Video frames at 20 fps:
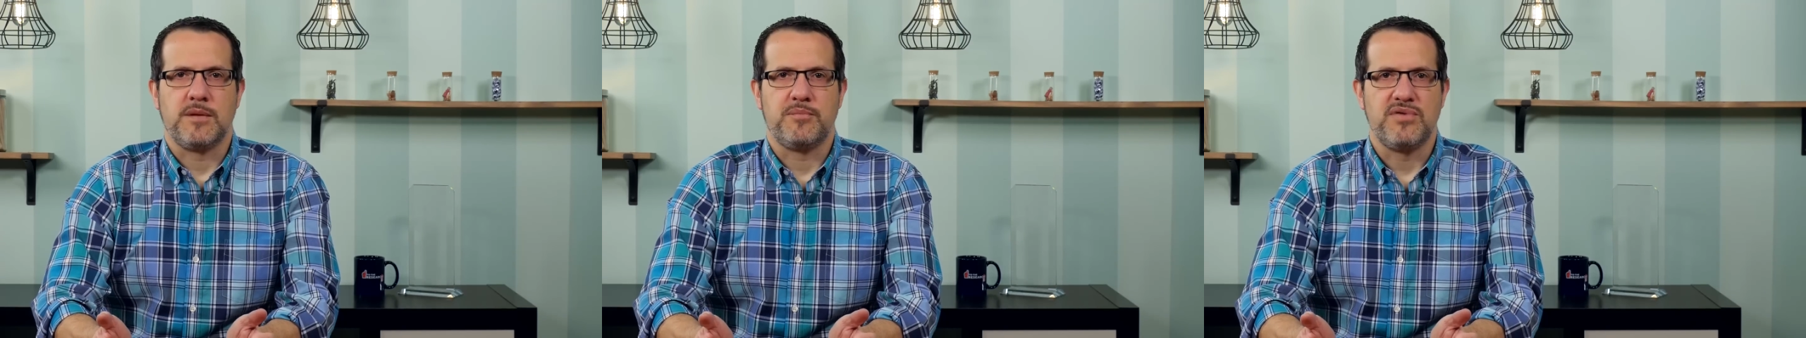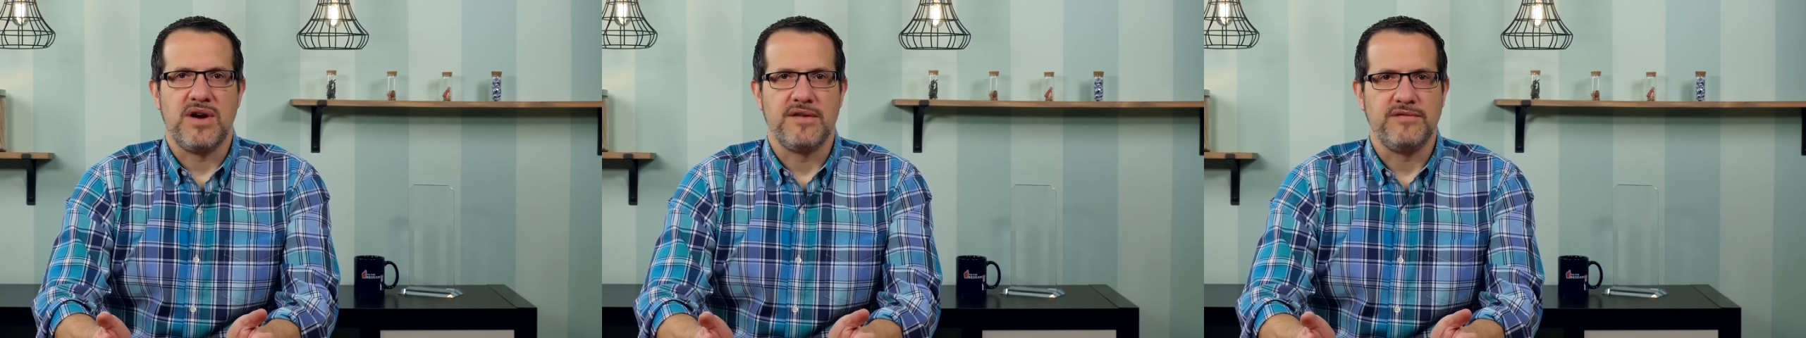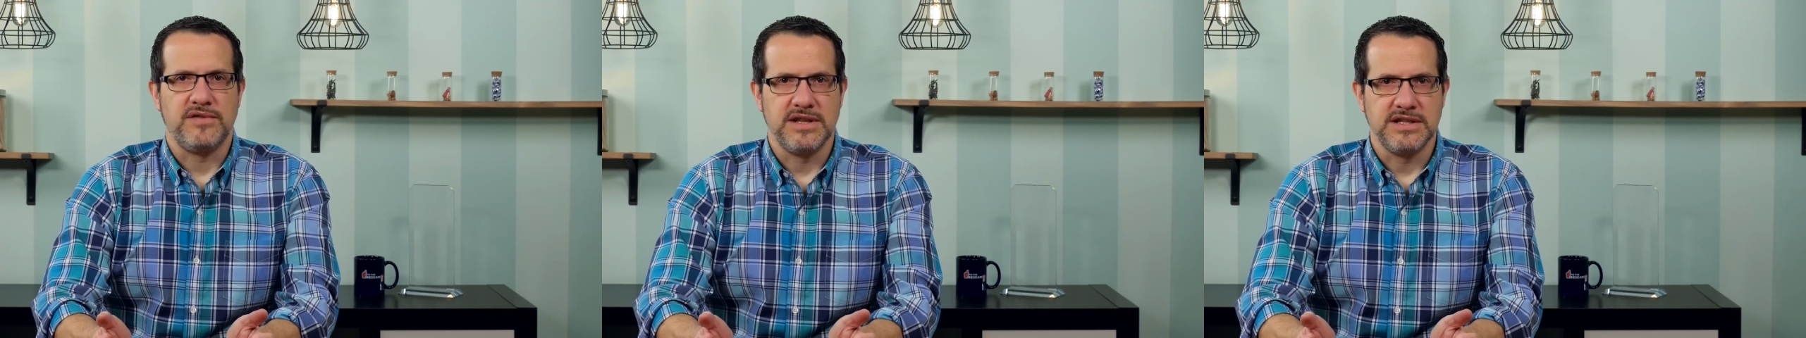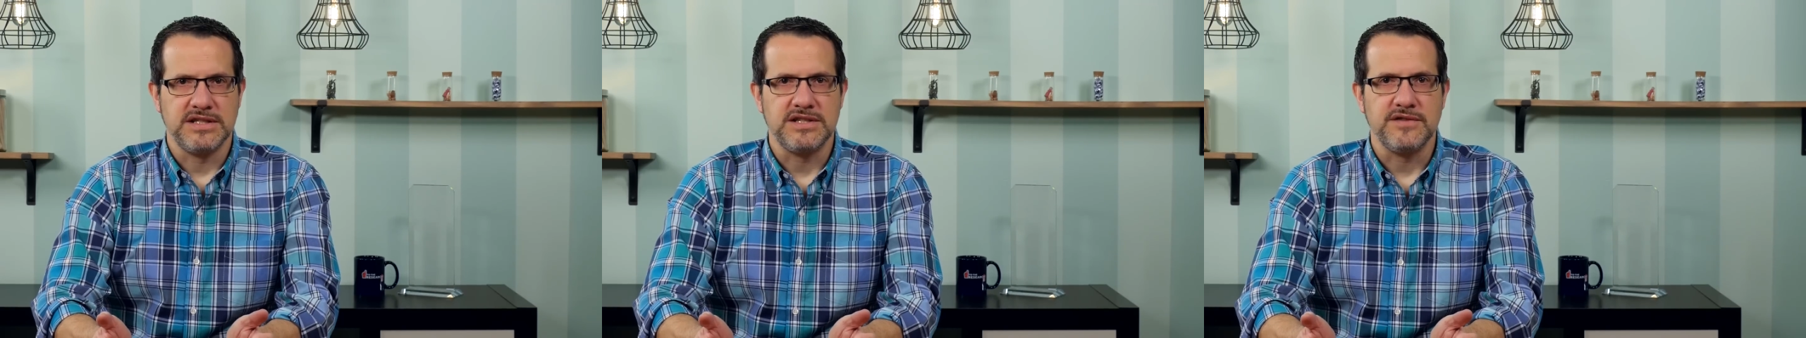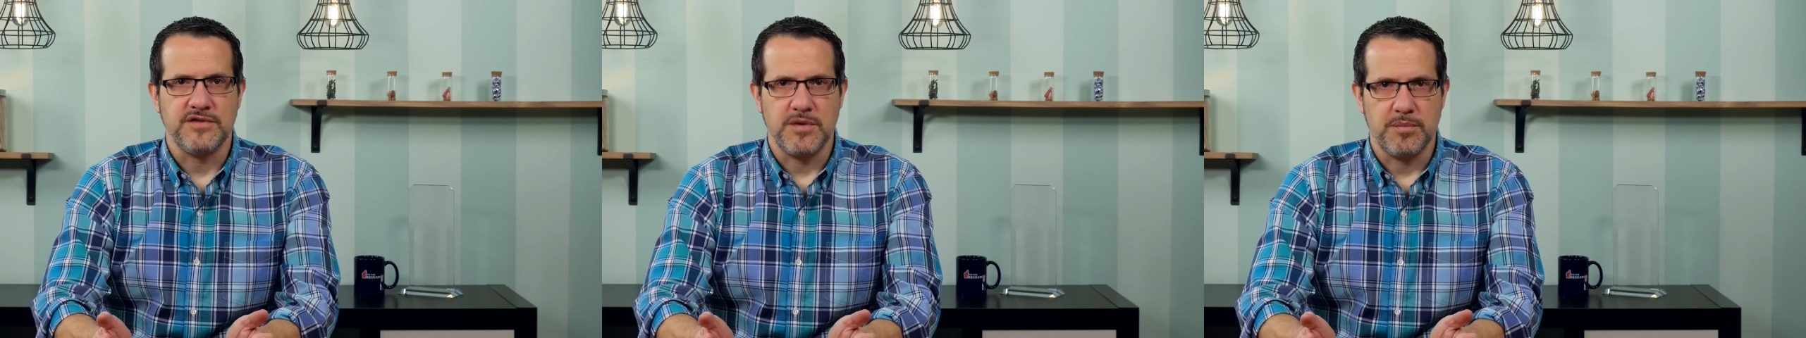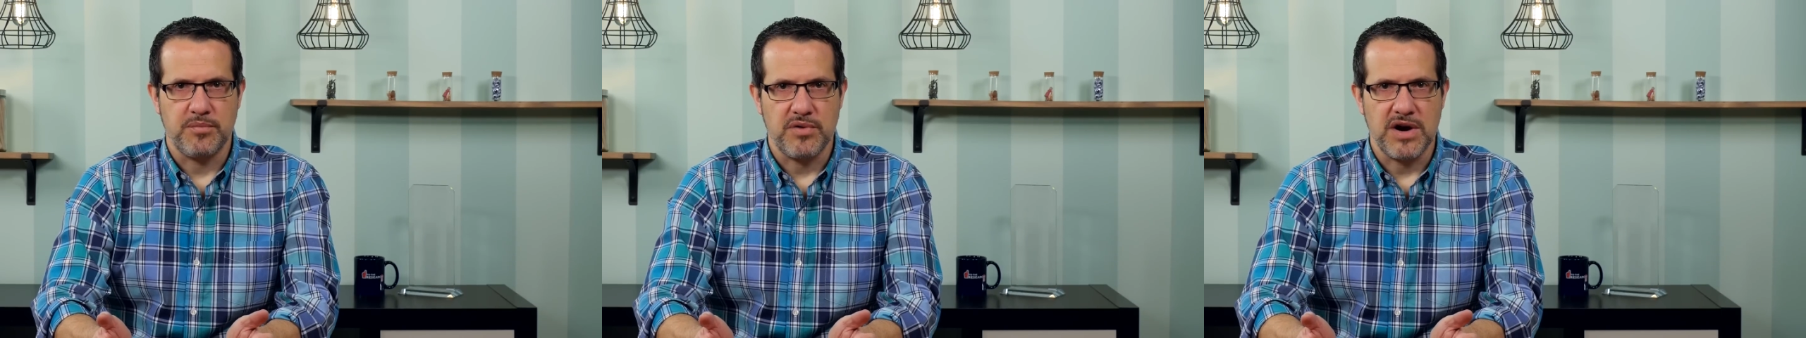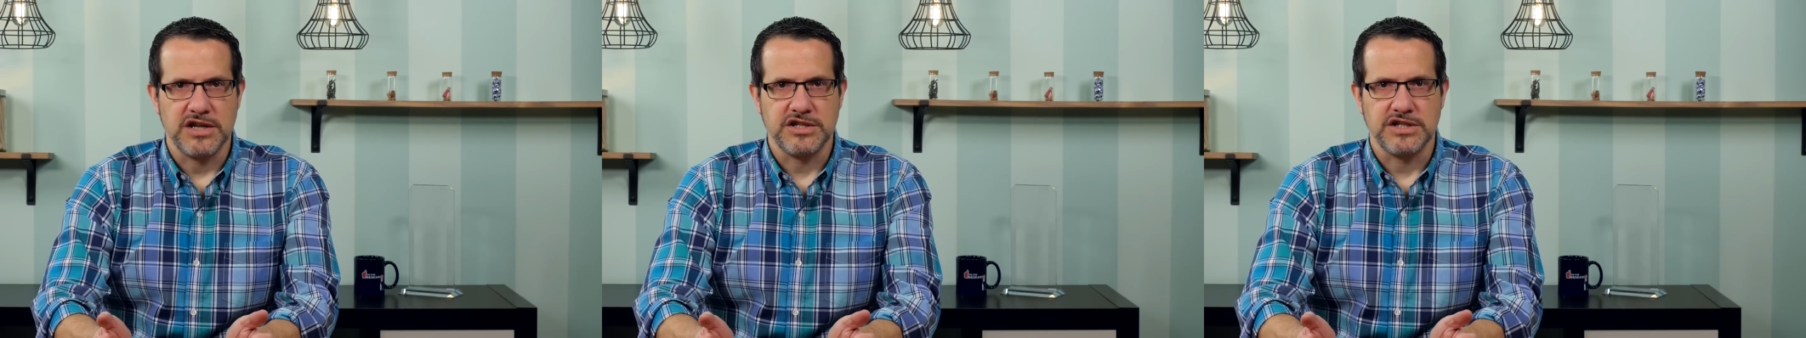the prevalence of
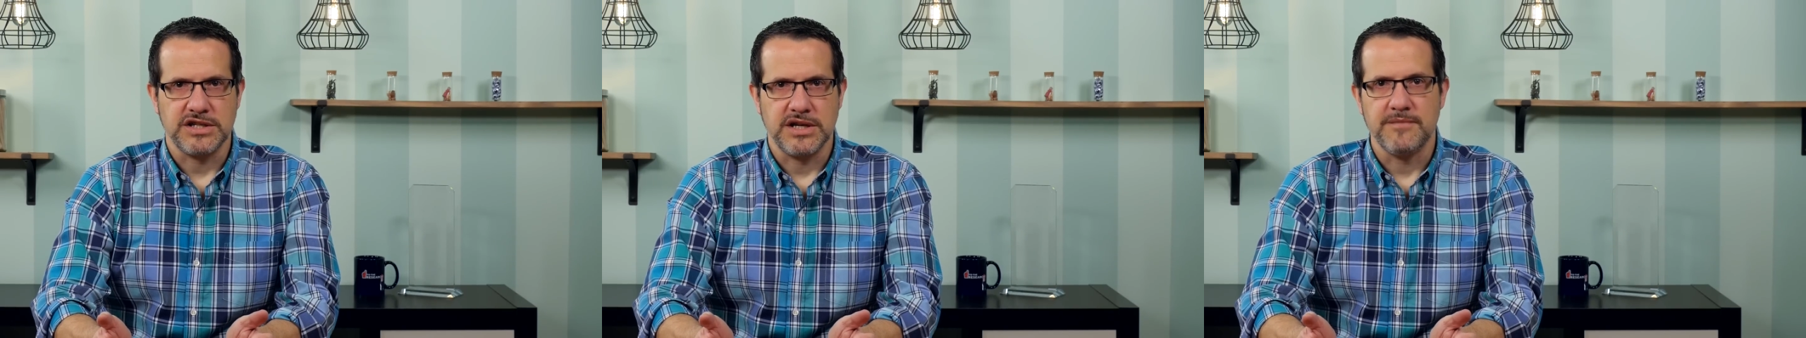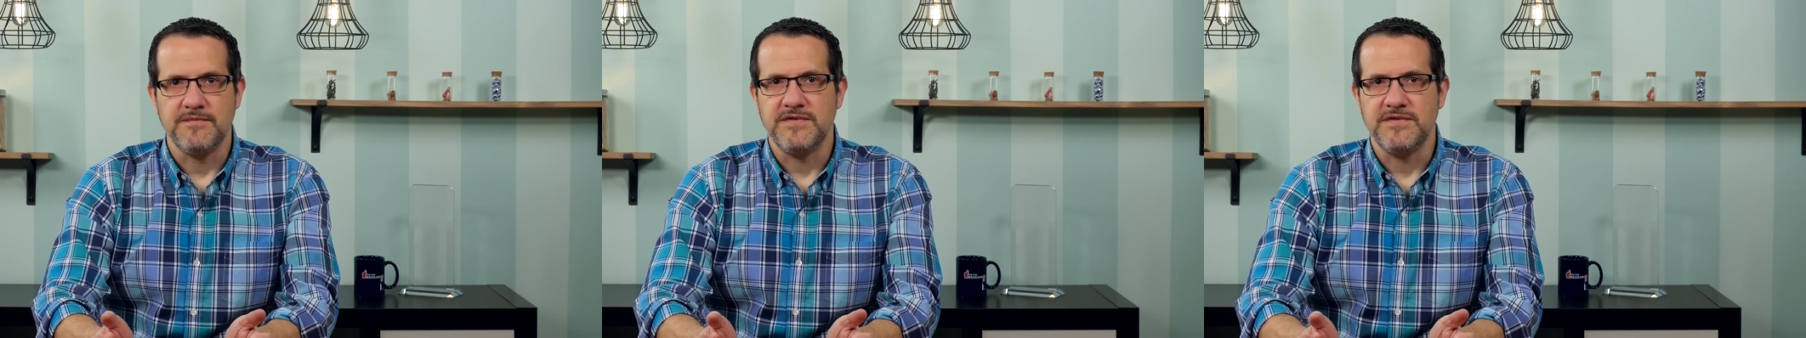depression